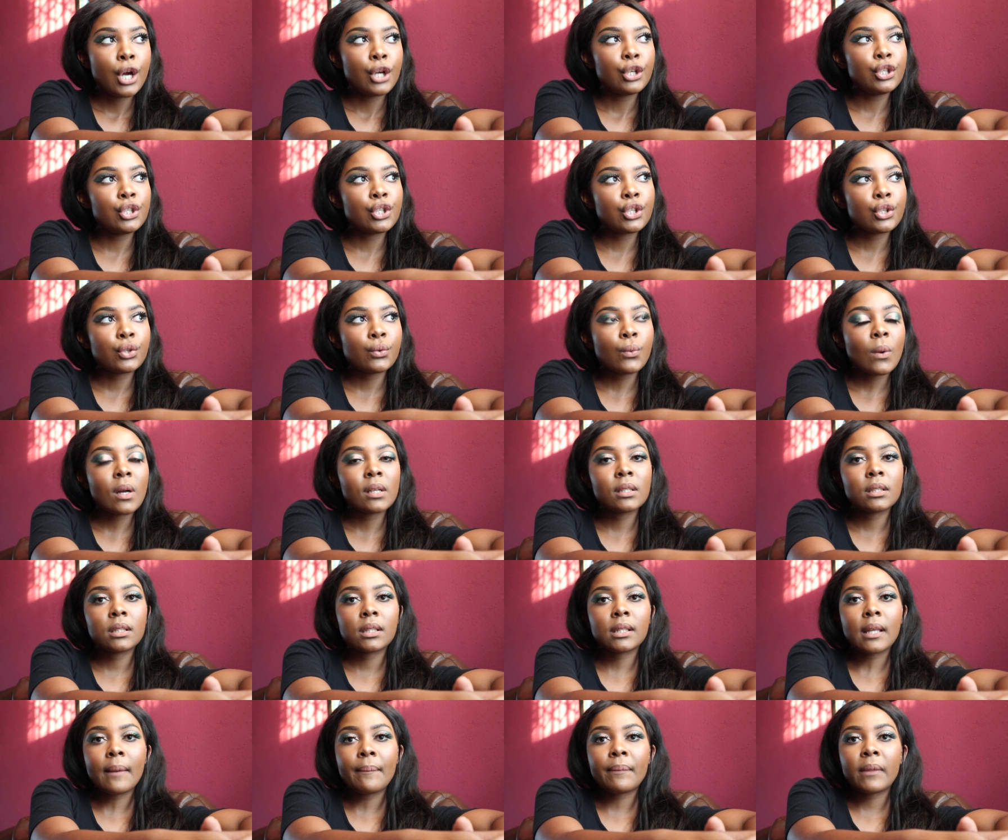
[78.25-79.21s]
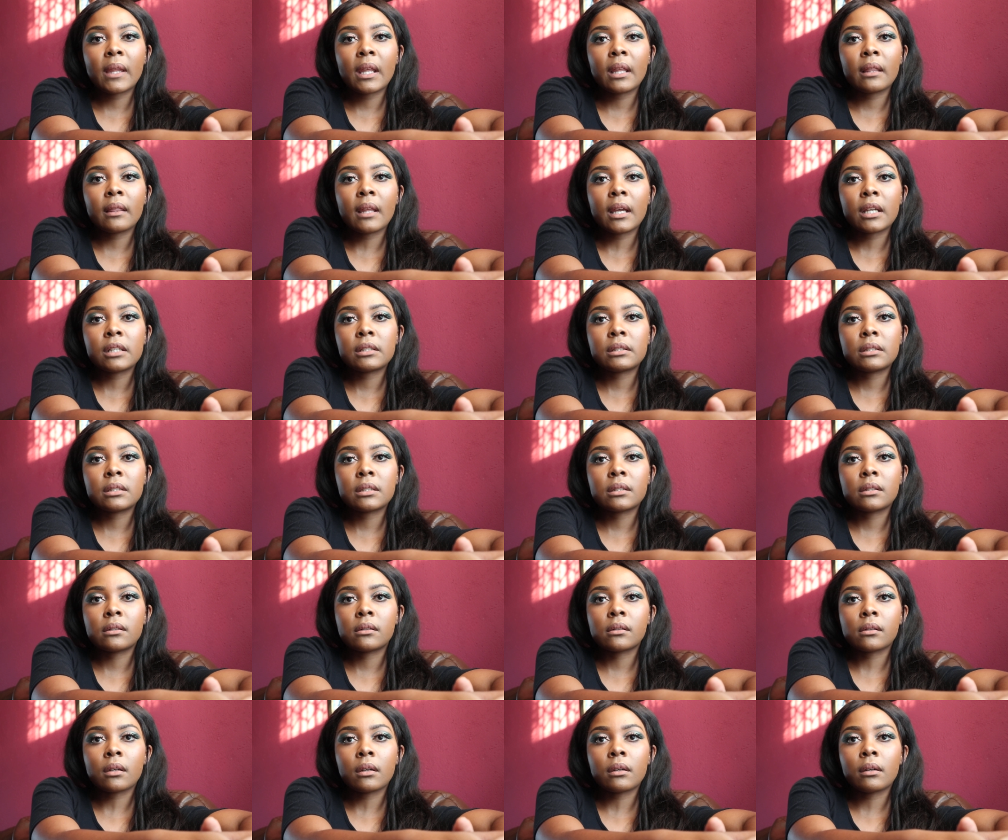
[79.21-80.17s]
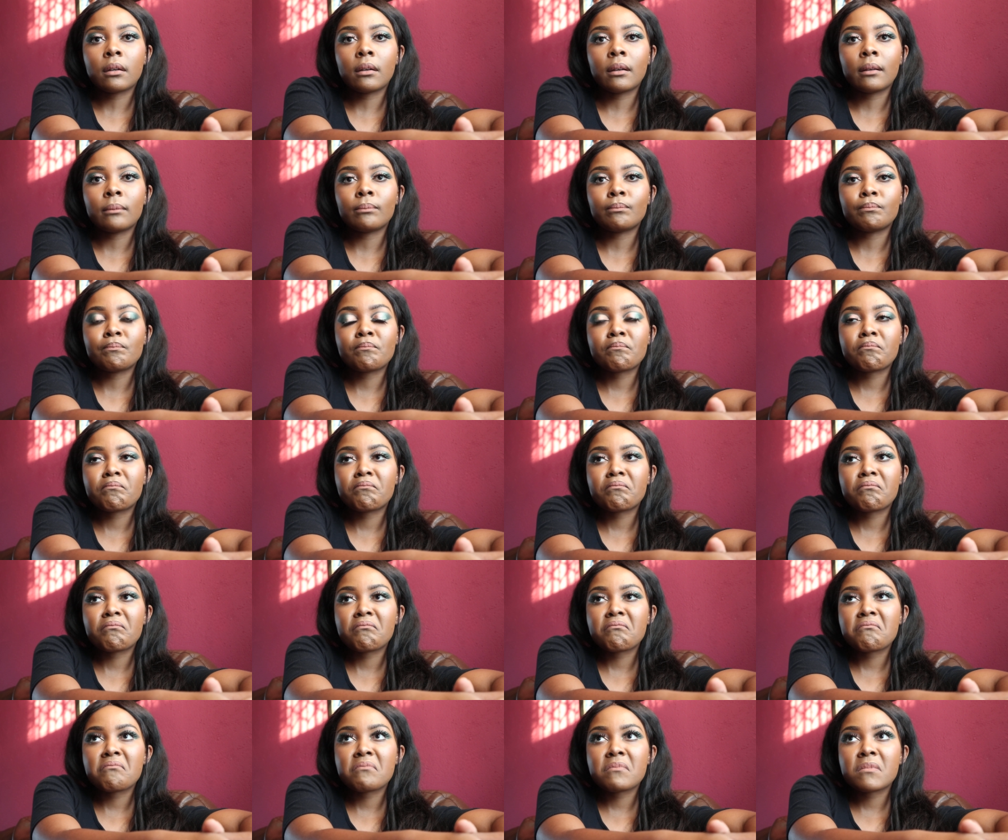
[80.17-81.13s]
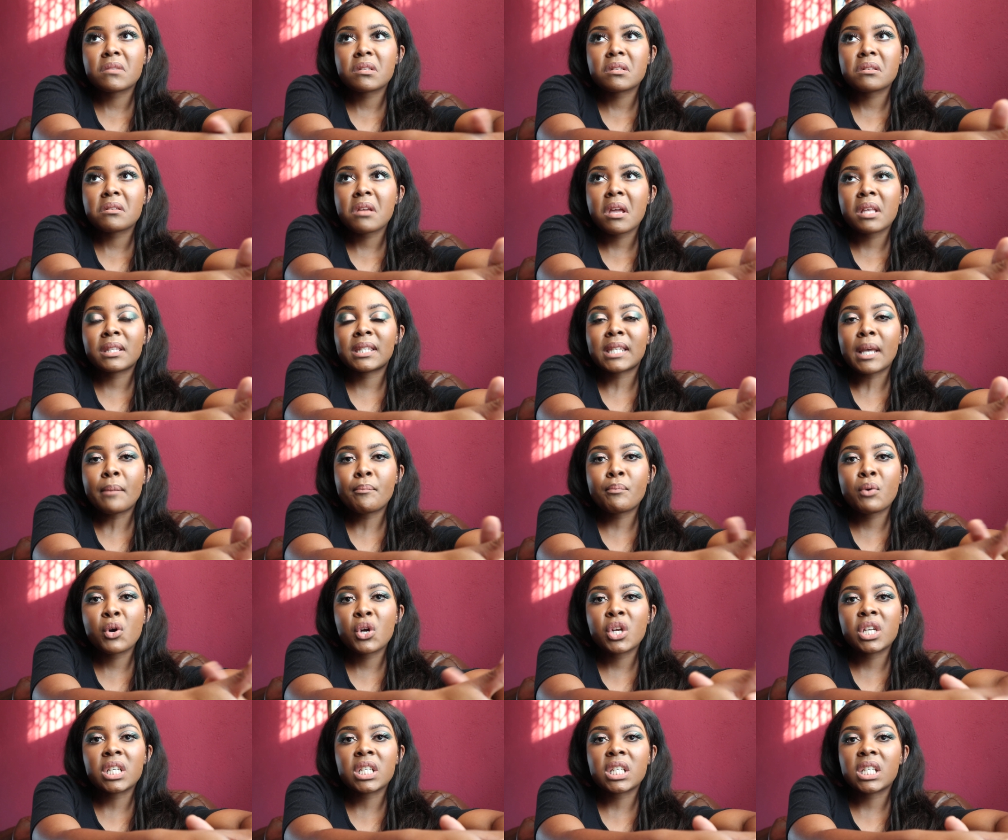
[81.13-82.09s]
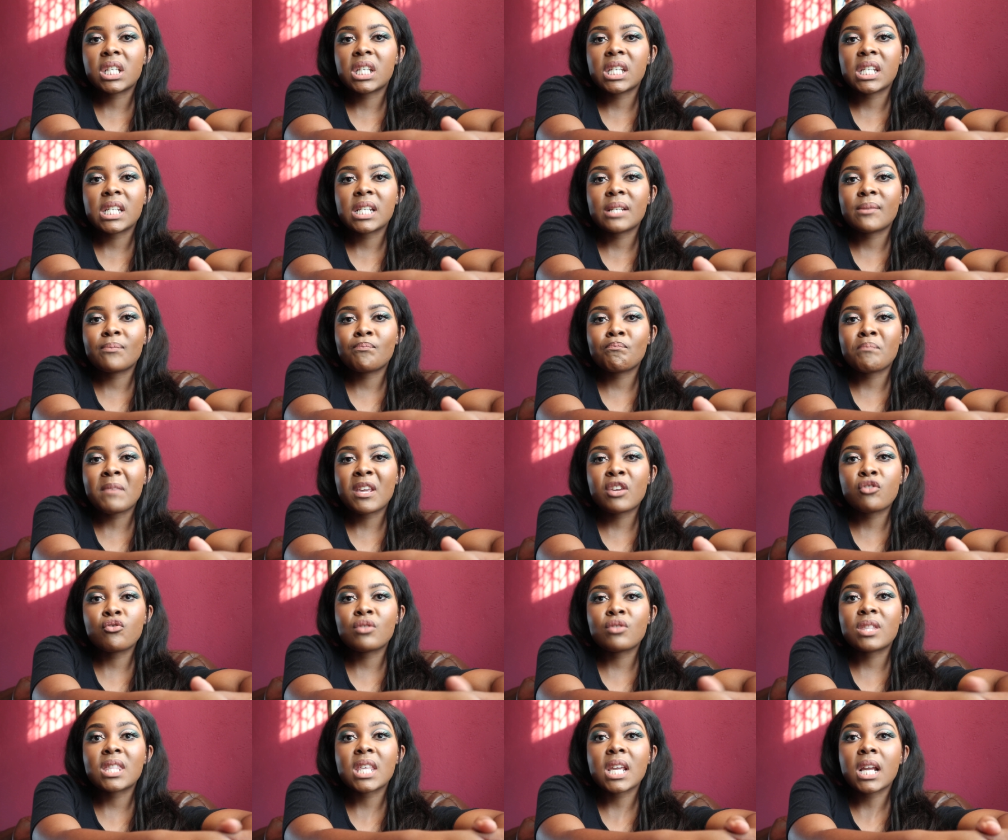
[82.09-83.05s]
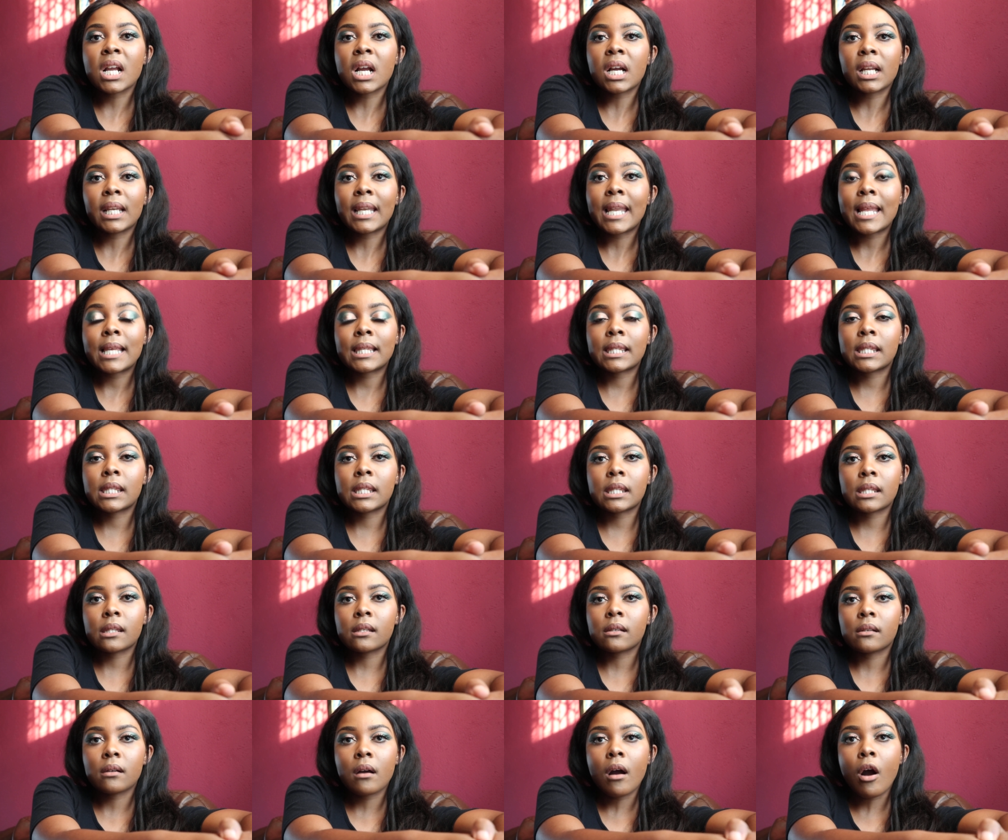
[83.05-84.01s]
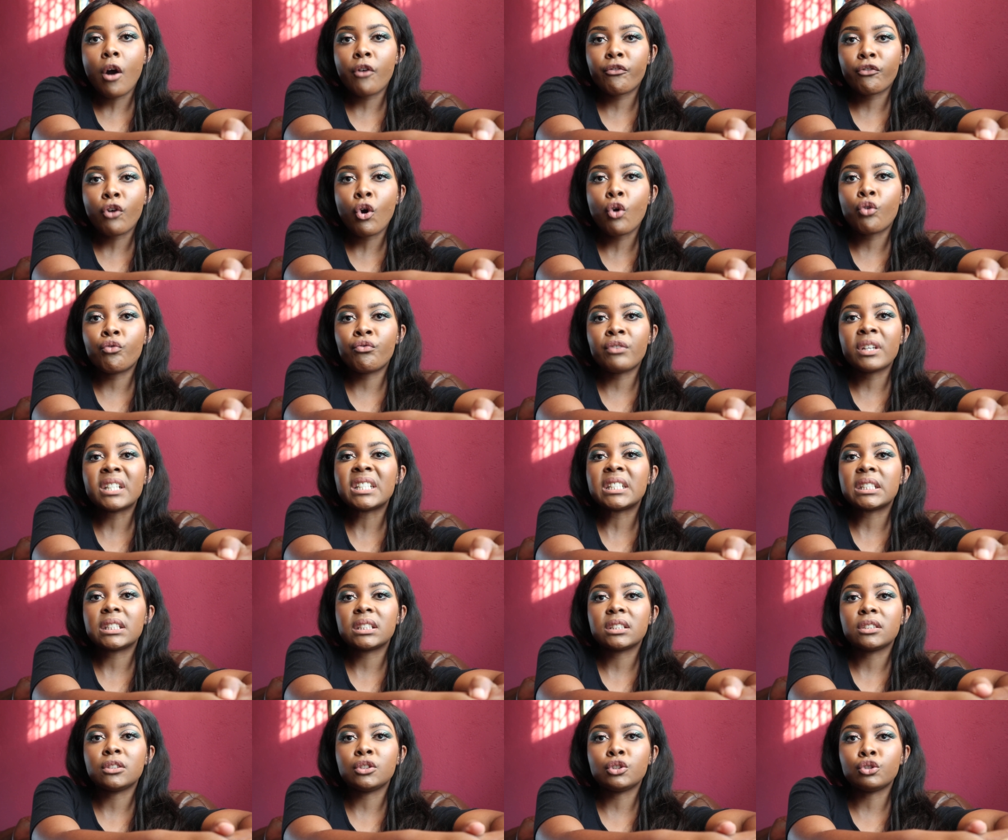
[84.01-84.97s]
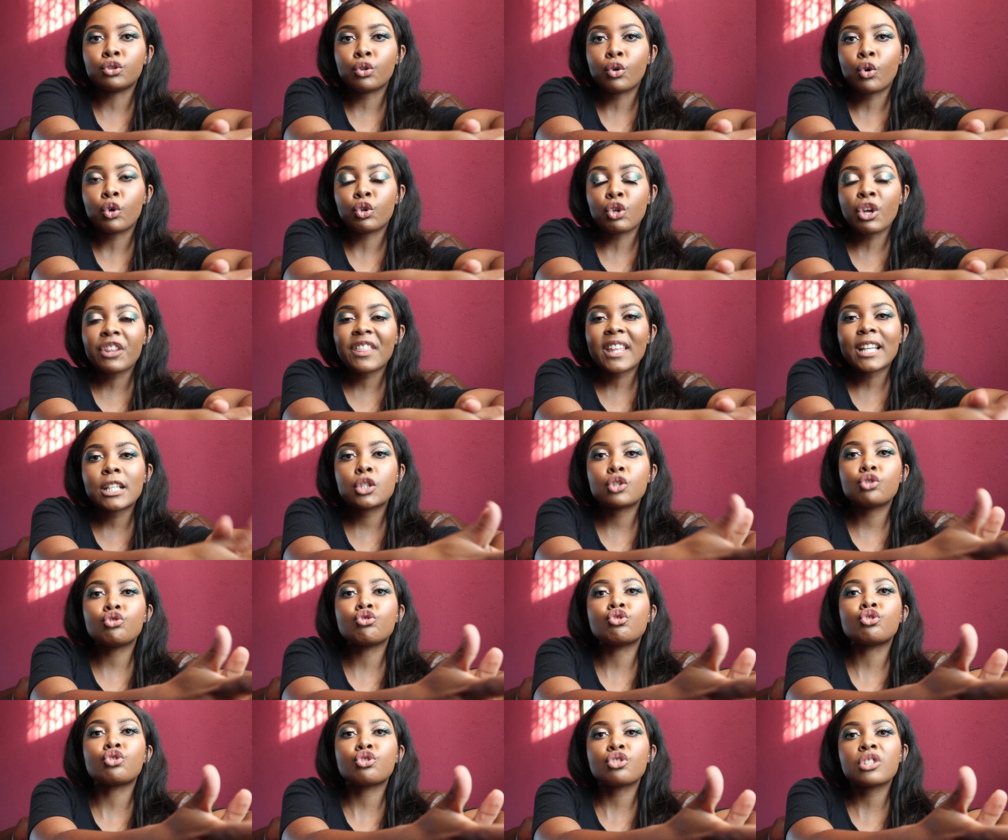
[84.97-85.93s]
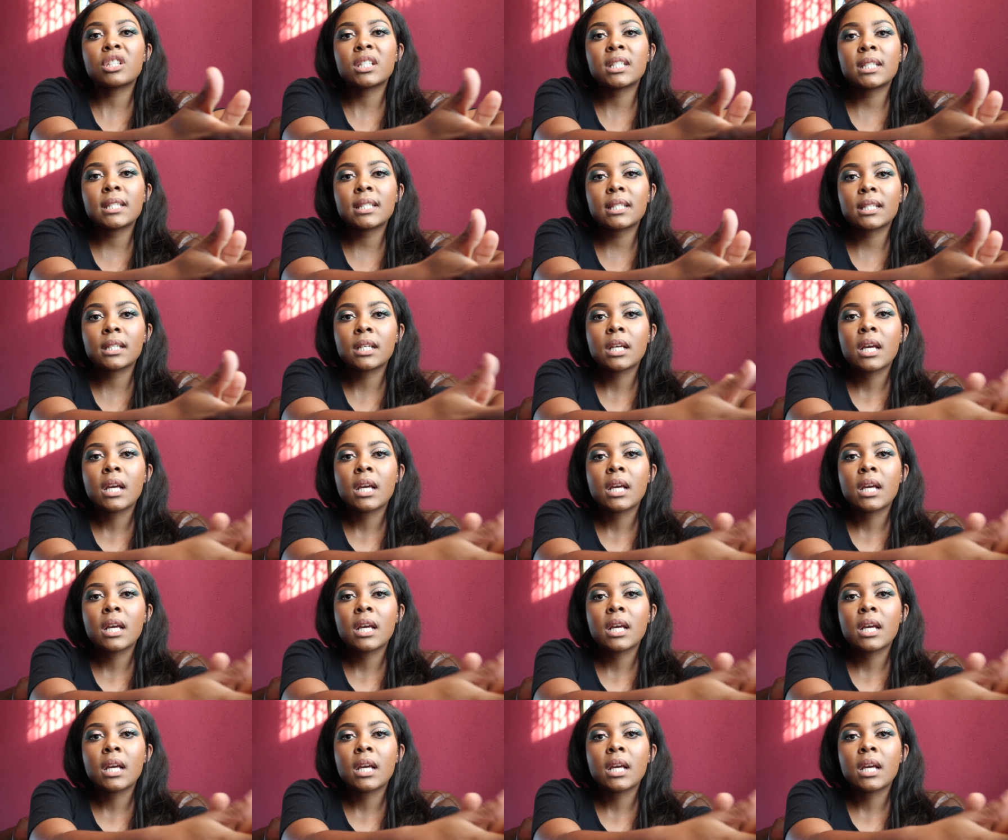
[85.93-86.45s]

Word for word: You just want something that's gonna, at some point, make you think less of COVID. You know, not that you shouldn't